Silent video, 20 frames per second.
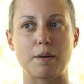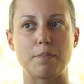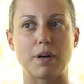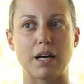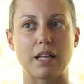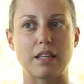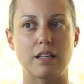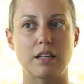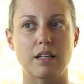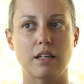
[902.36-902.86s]
my
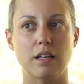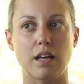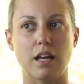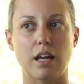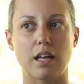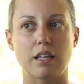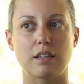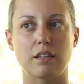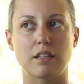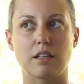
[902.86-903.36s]
body,
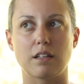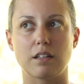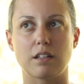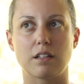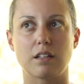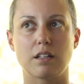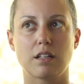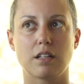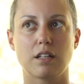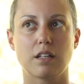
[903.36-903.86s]
and
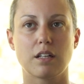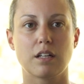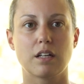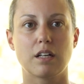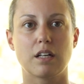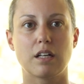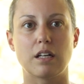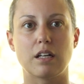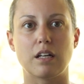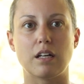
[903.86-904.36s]

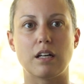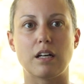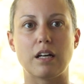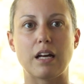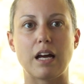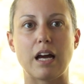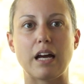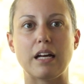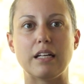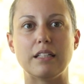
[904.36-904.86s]

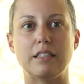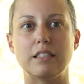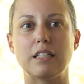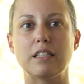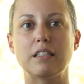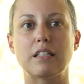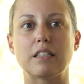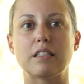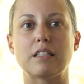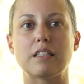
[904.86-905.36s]
I
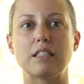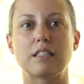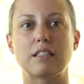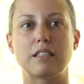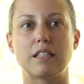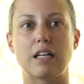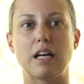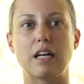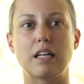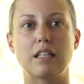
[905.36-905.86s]
didn't
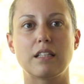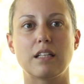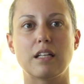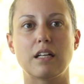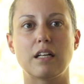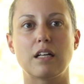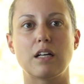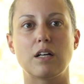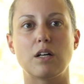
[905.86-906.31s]
understand